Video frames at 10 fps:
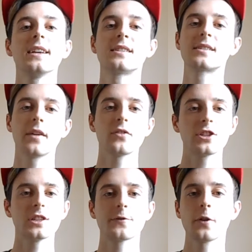is
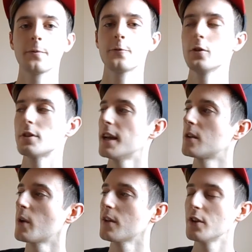Savages from FROOT,
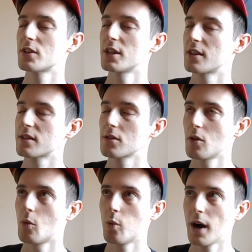and when I first heard this I
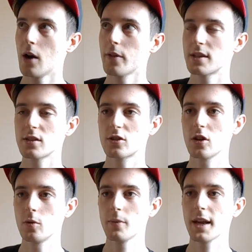thought, wow, this is
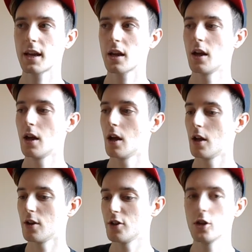some like
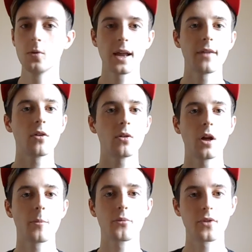new
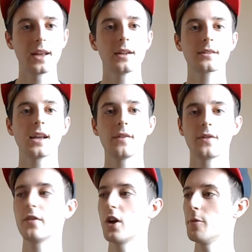level brilliance that I've
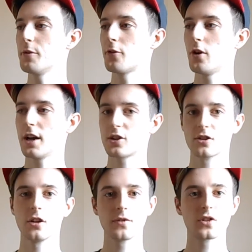never heard before. I
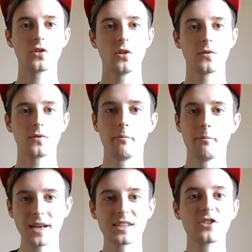just love the sort of
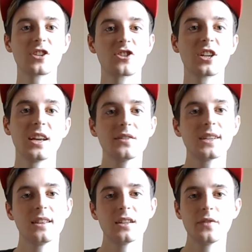message that she gives
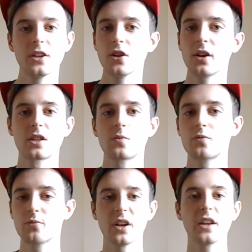in this video. It's
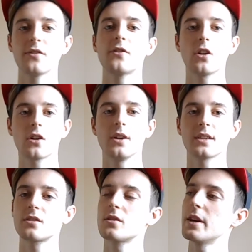brilliant. You've got to go
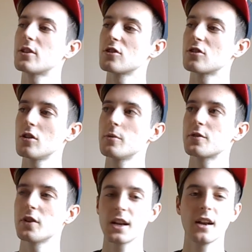listen to it. It's just so
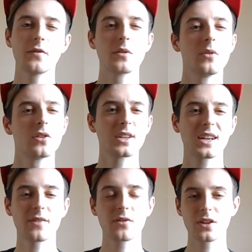much fun, and I love the music
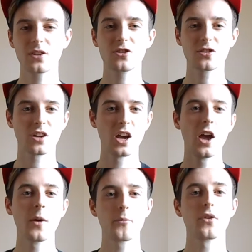and everything. It's just
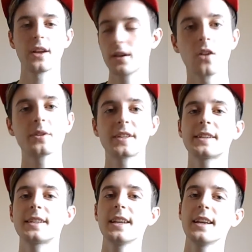brilliant. Number
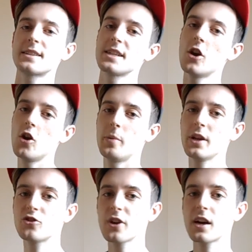sixteen is the
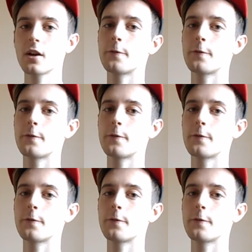opening track